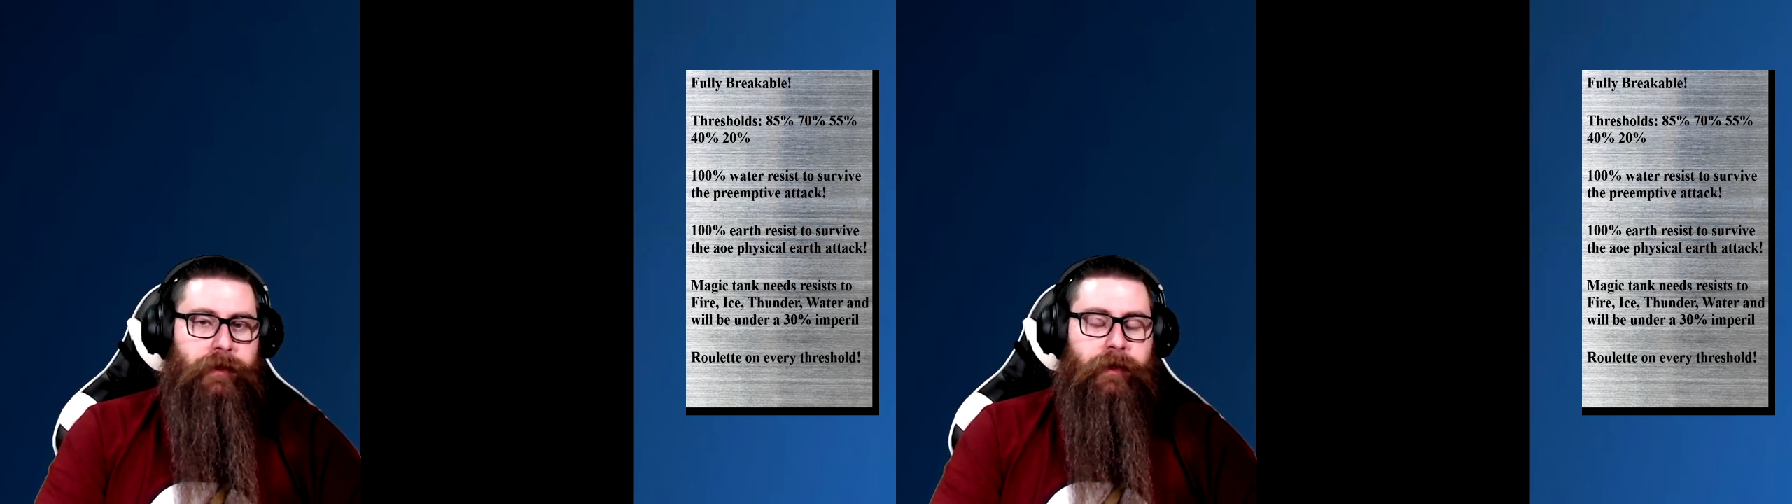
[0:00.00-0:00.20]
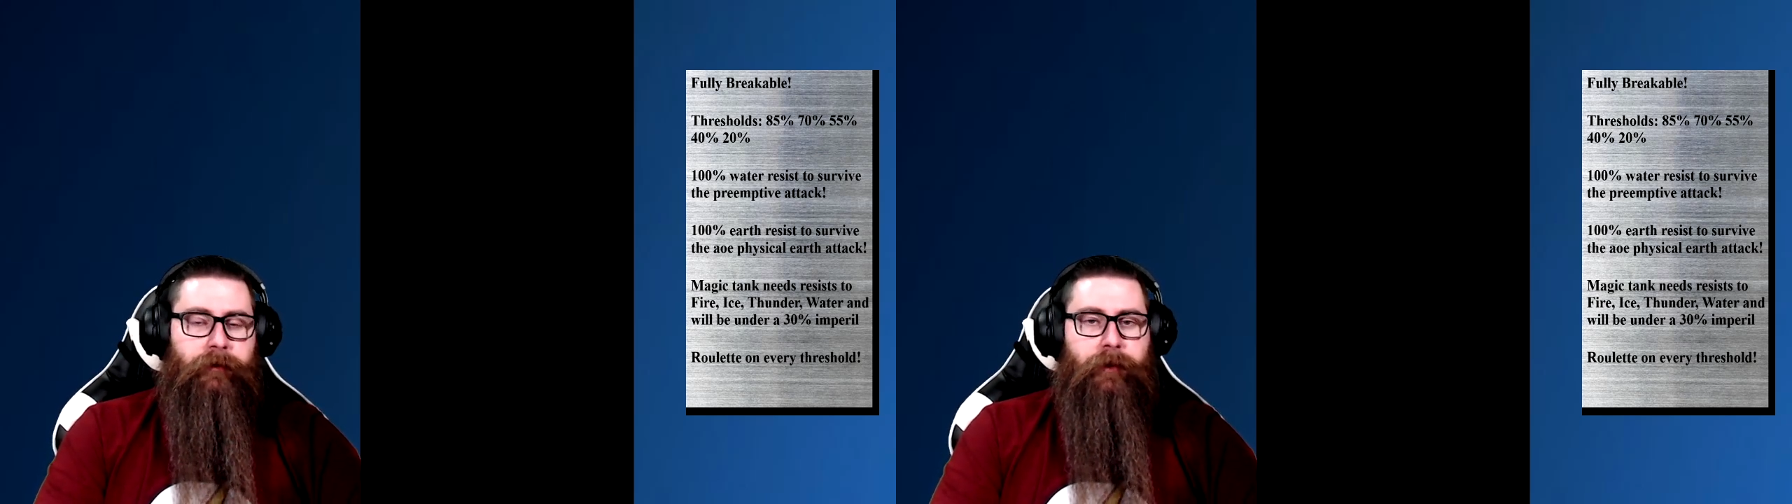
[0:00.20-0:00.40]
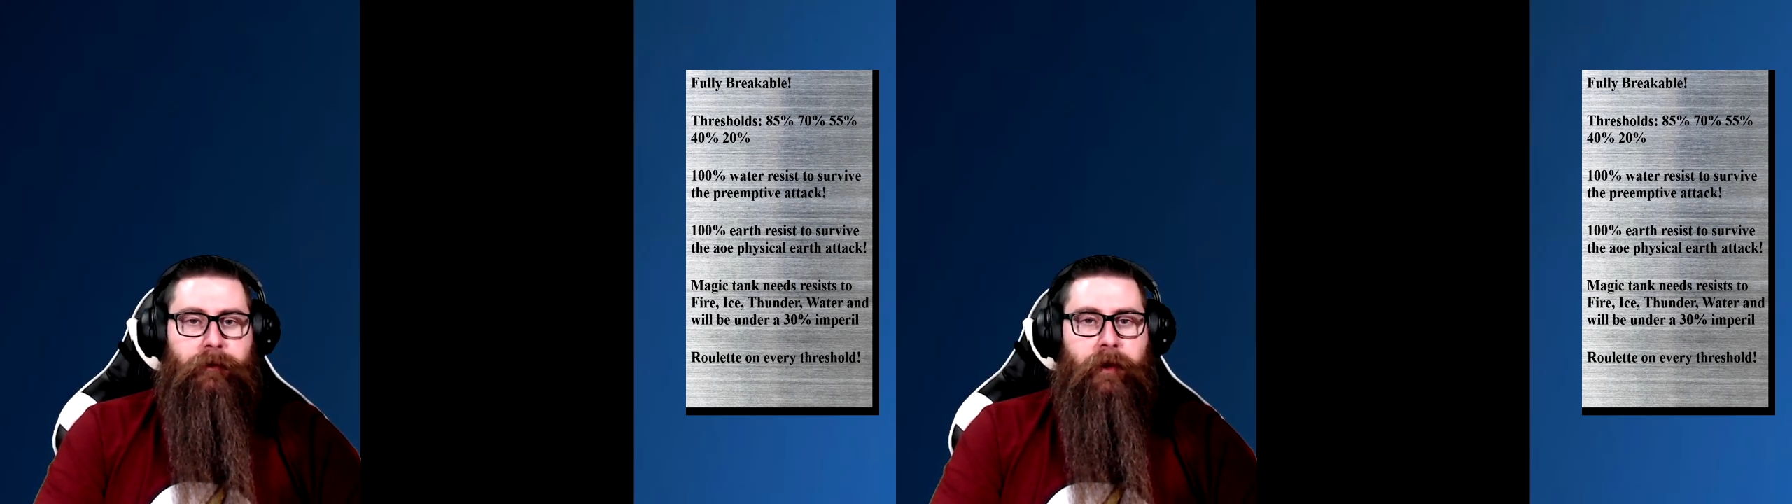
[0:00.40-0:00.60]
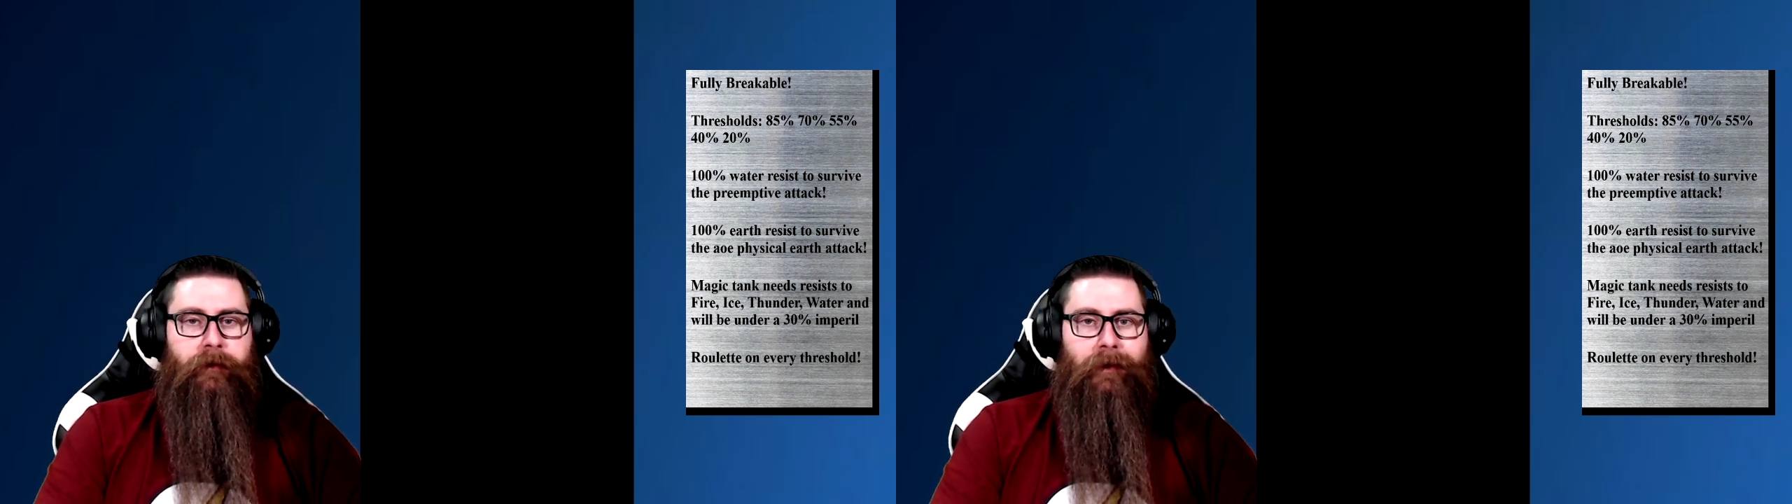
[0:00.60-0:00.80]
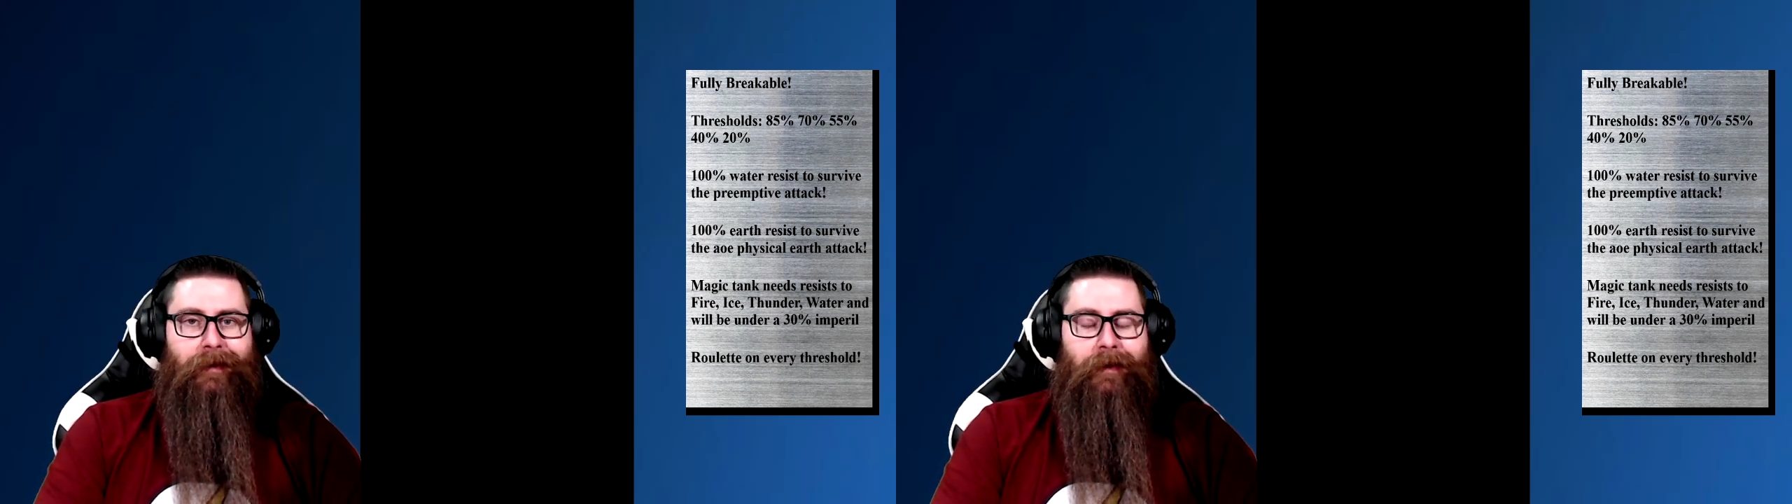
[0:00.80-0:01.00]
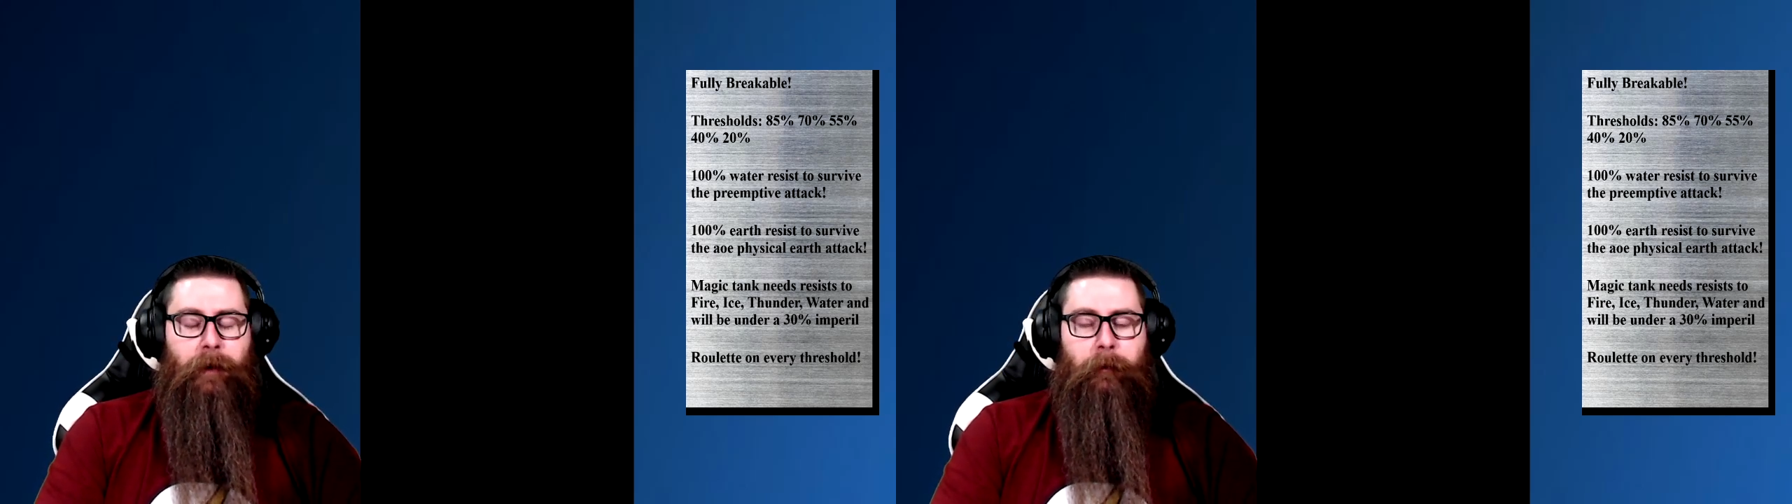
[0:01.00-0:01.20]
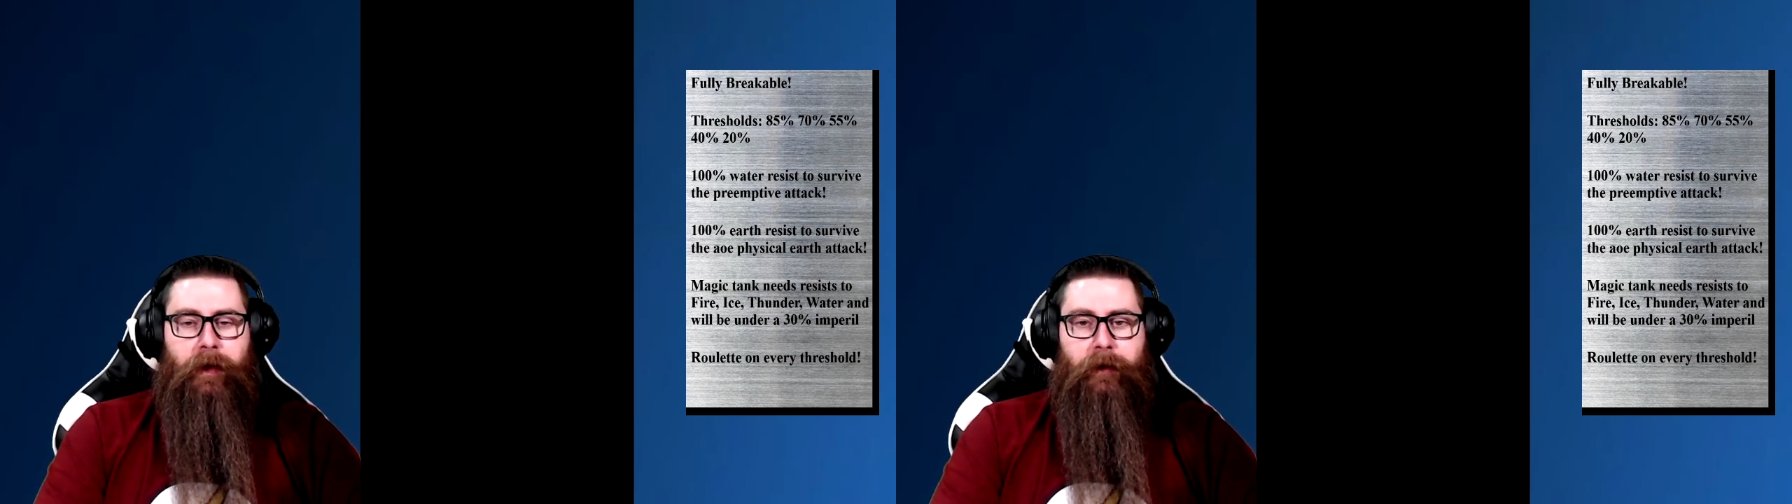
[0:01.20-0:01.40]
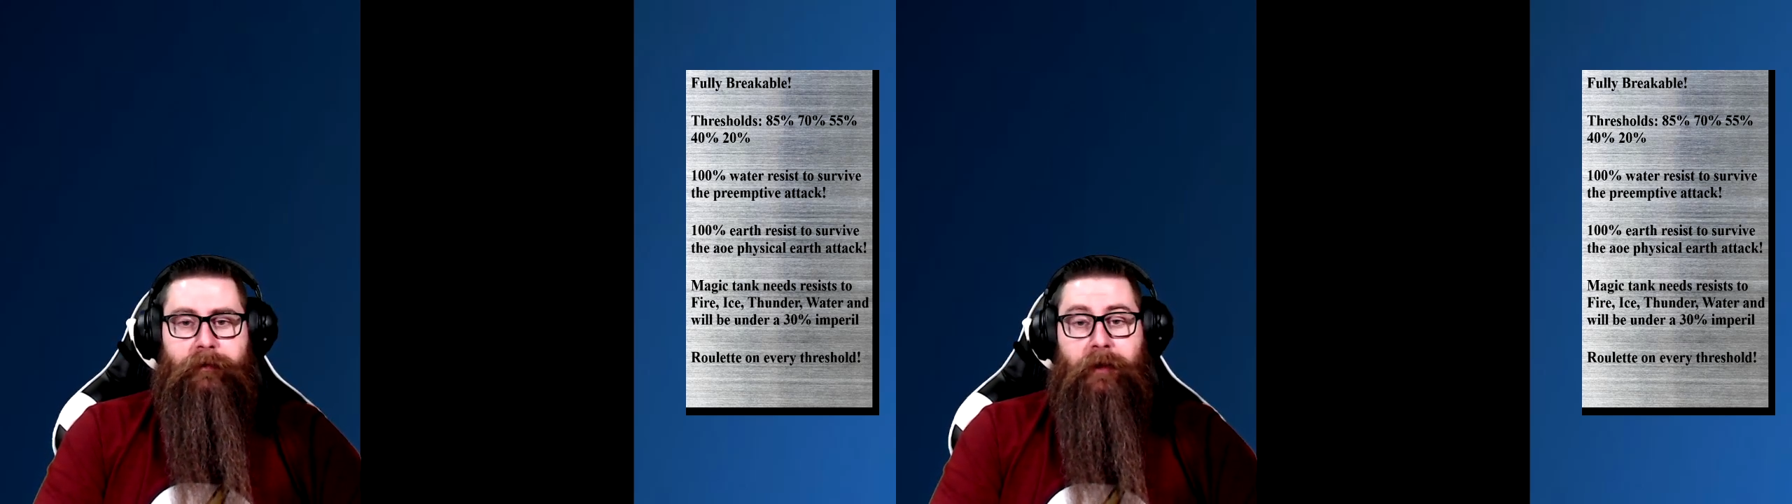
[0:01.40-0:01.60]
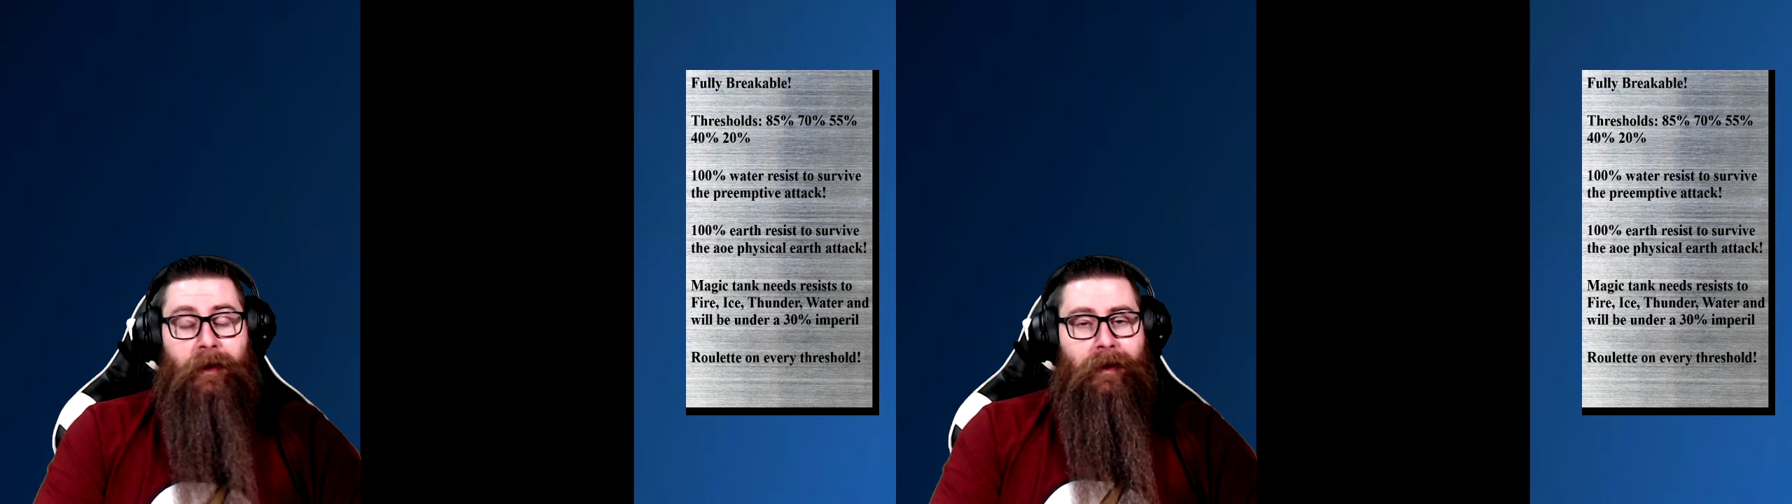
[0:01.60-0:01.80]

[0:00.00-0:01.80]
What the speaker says: Shinryu doesn't get that buff.